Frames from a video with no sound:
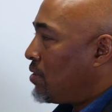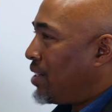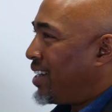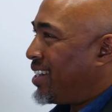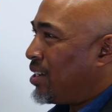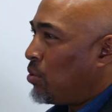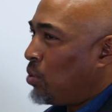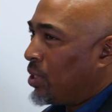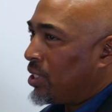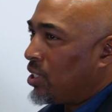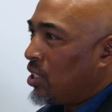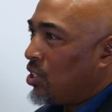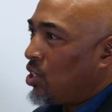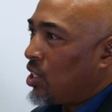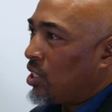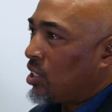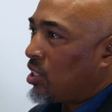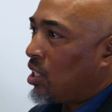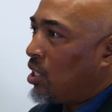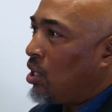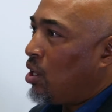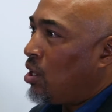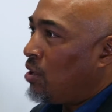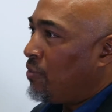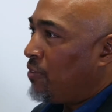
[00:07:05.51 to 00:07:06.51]
And it wasn't just
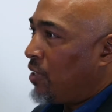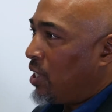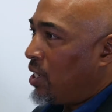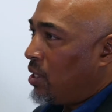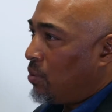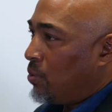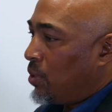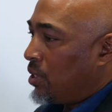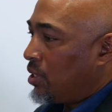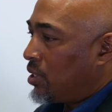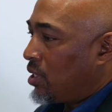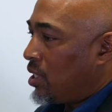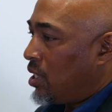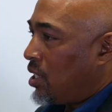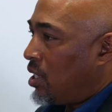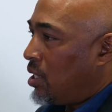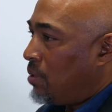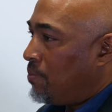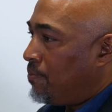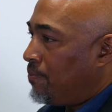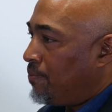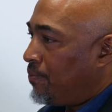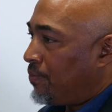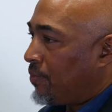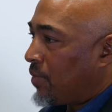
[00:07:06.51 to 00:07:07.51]
clothing; it was
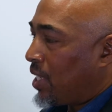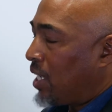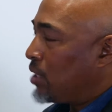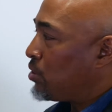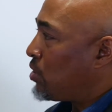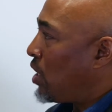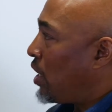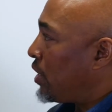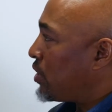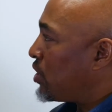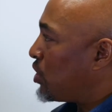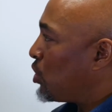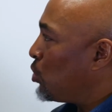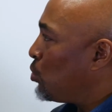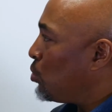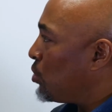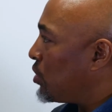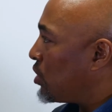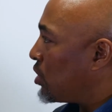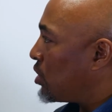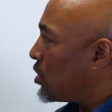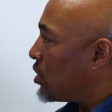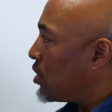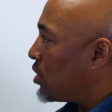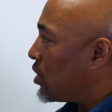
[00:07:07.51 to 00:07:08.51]
like
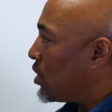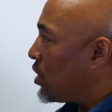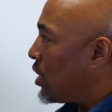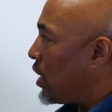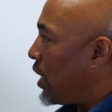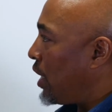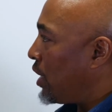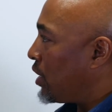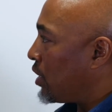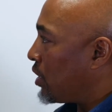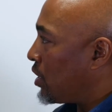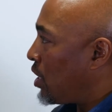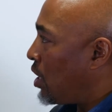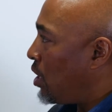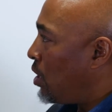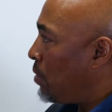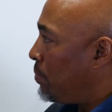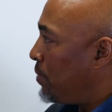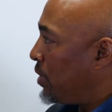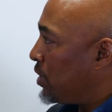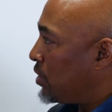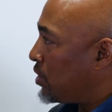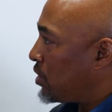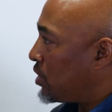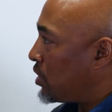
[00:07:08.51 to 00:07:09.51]
suits and
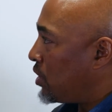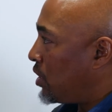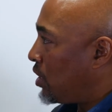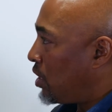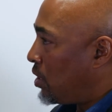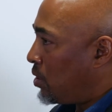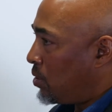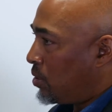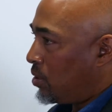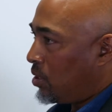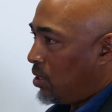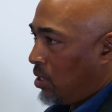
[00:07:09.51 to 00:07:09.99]
garments, you know,